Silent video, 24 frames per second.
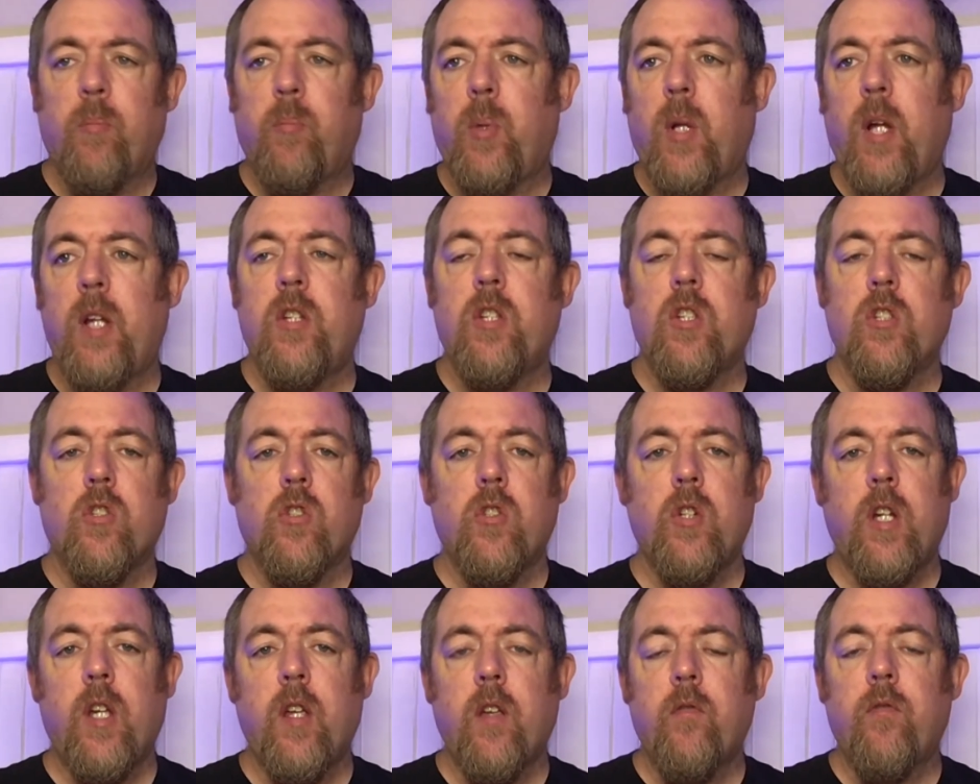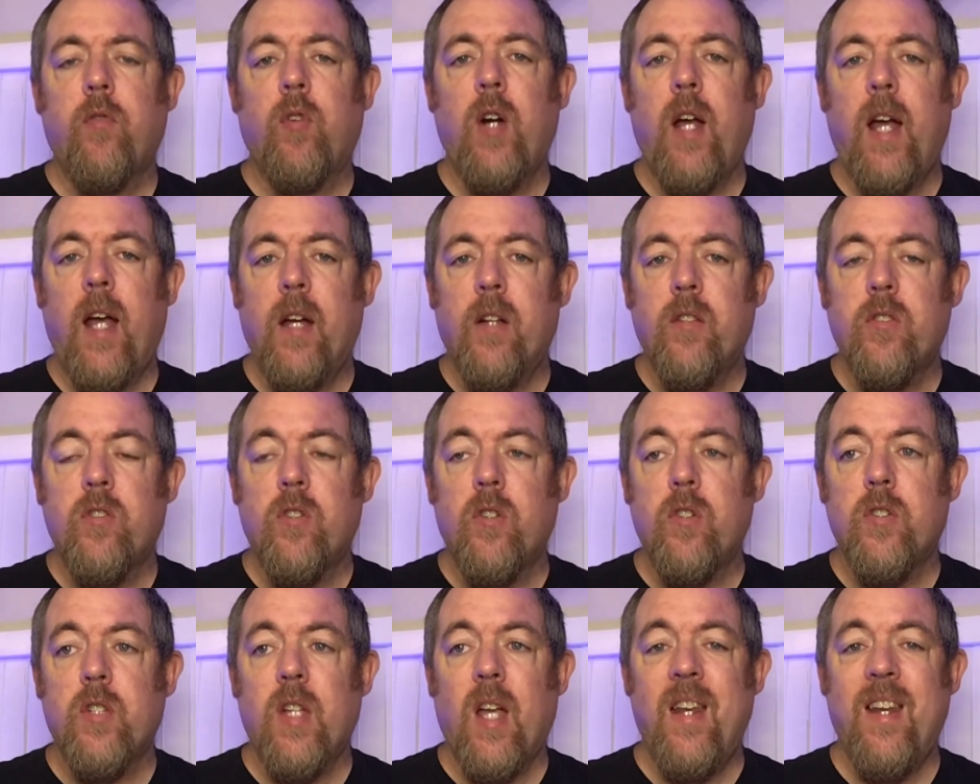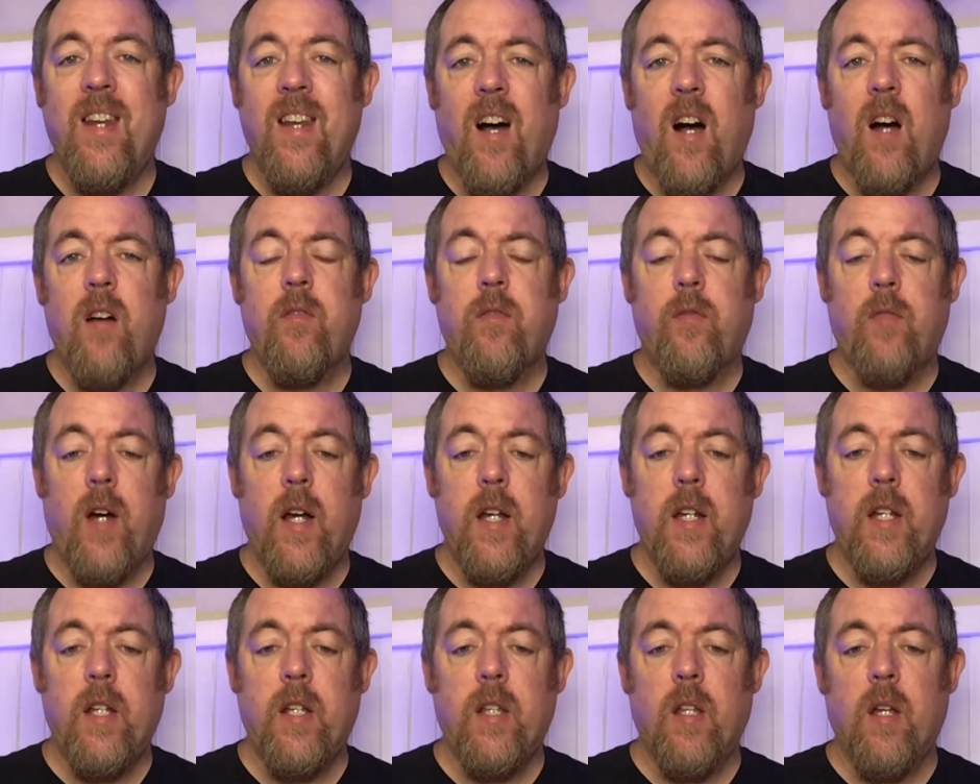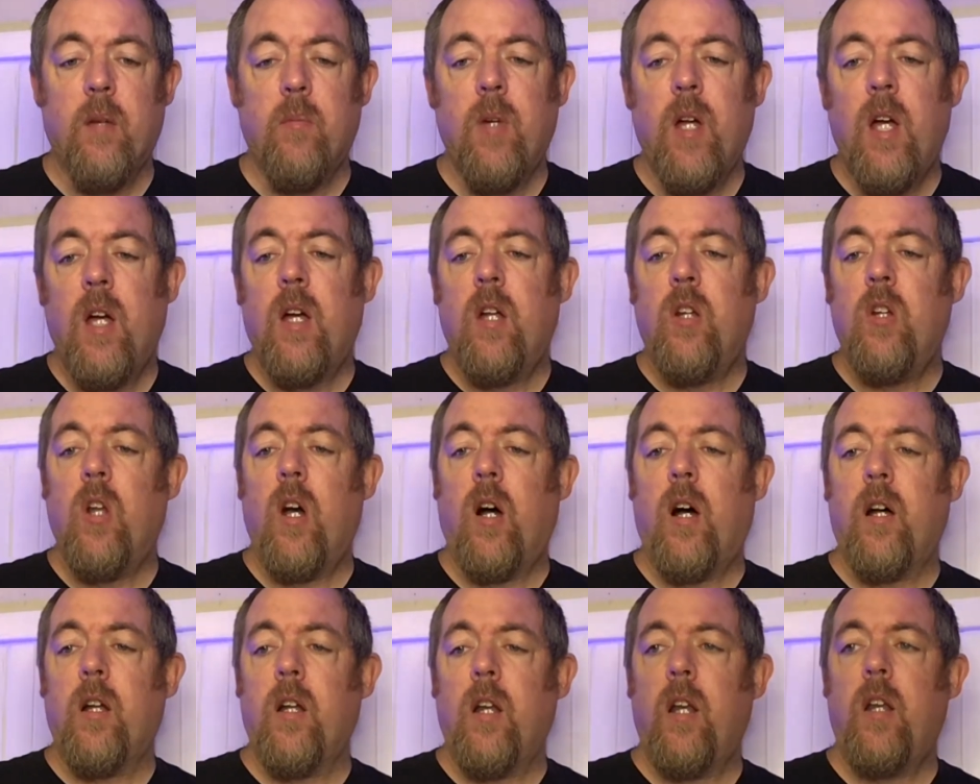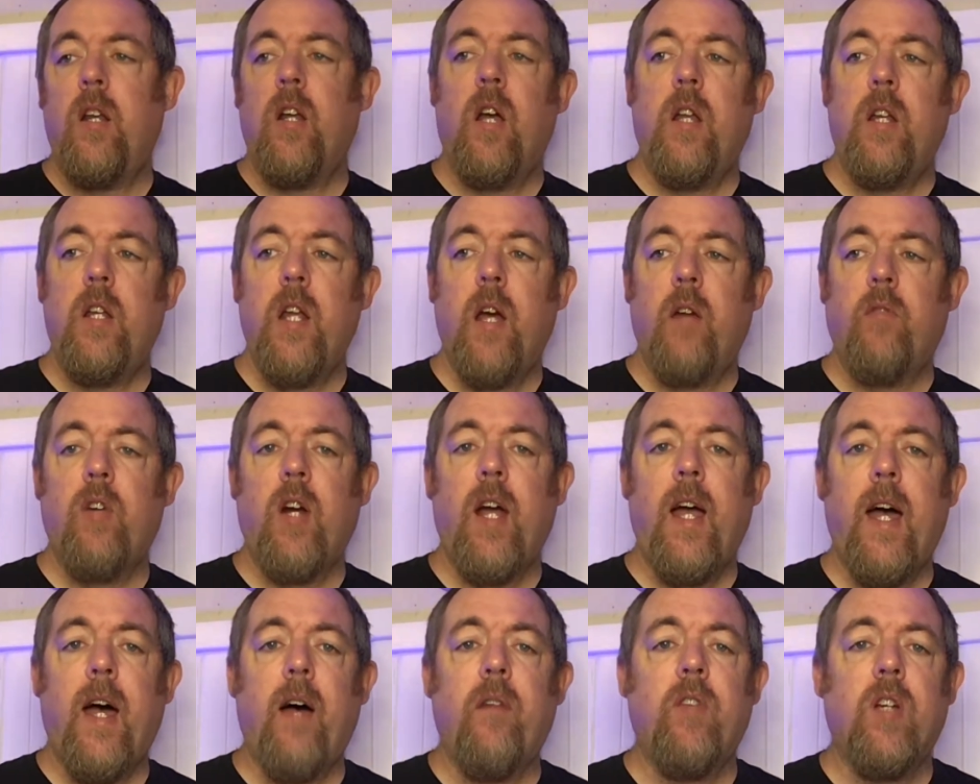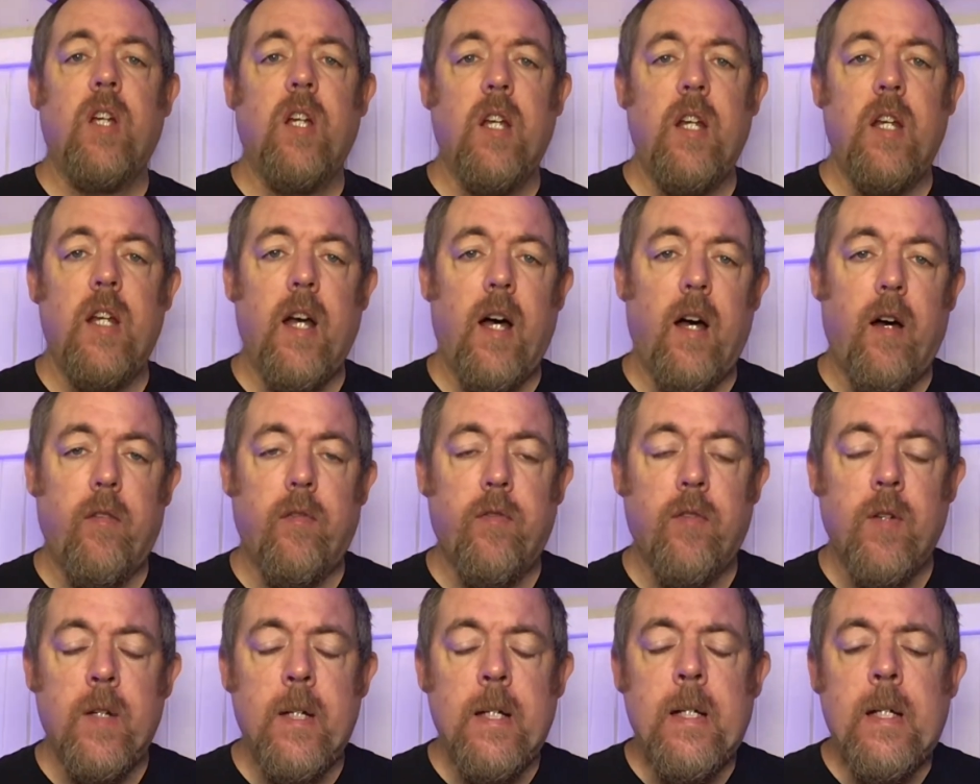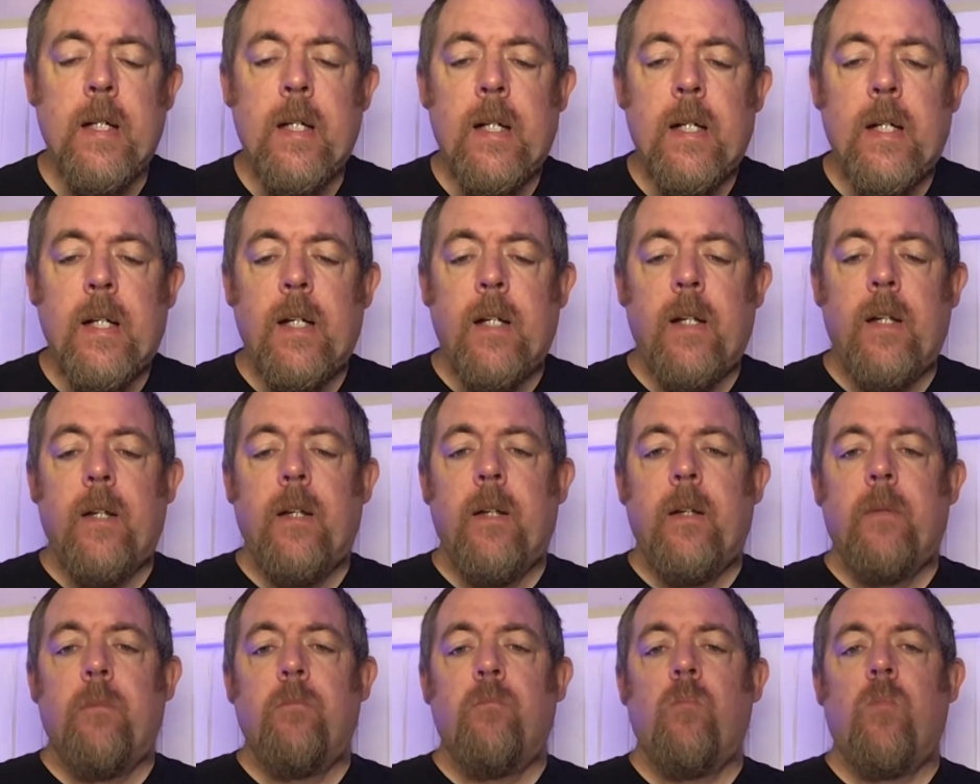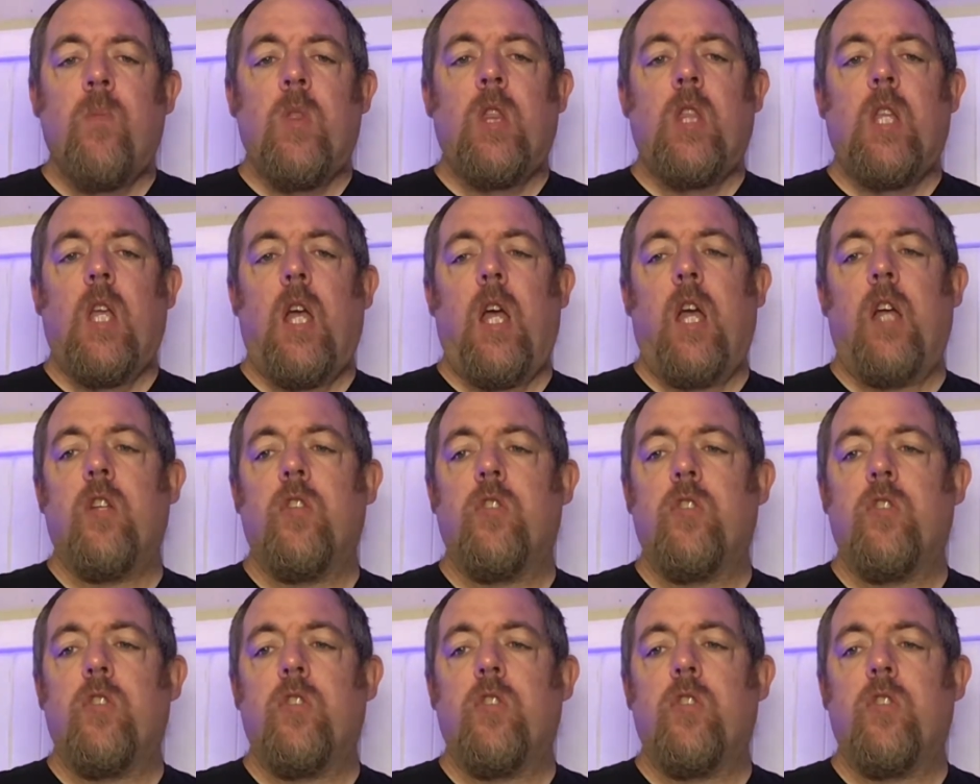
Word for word: places, looking for answers and not finding them, not never having enough. And